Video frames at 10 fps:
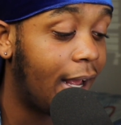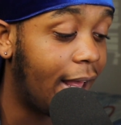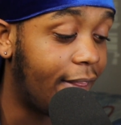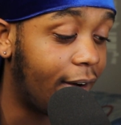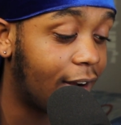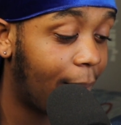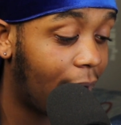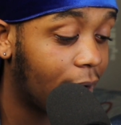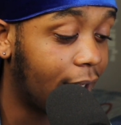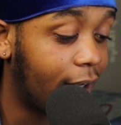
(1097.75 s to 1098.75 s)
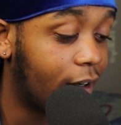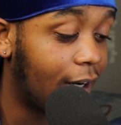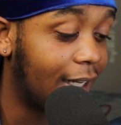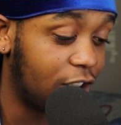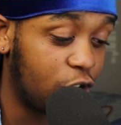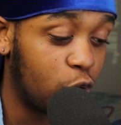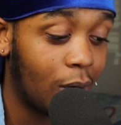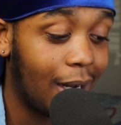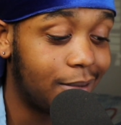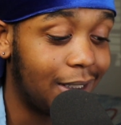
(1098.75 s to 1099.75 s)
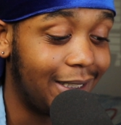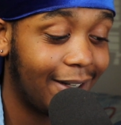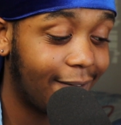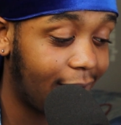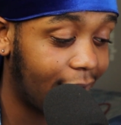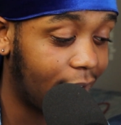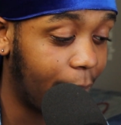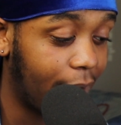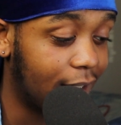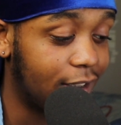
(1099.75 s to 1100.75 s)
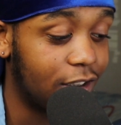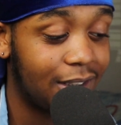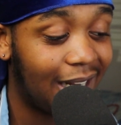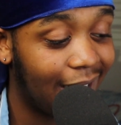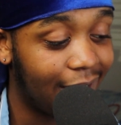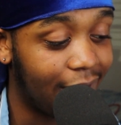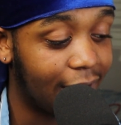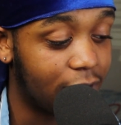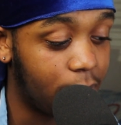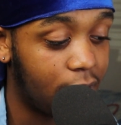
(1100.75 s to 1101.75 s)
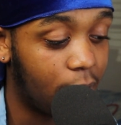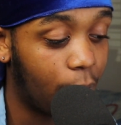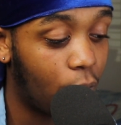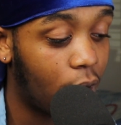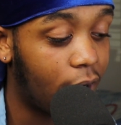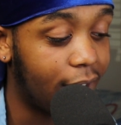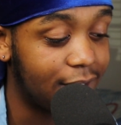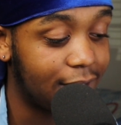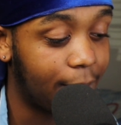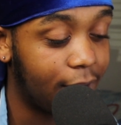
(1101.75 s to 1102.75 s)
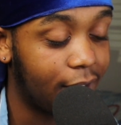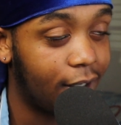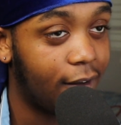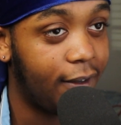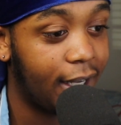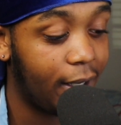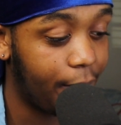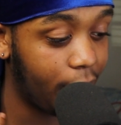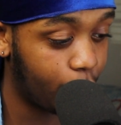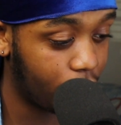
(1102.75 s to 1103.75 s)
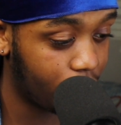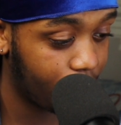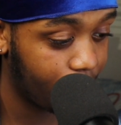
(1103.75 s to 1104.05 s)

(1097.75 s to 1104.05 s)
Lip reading: and then come out later has dropped significantly because society has become more accepting of gay people.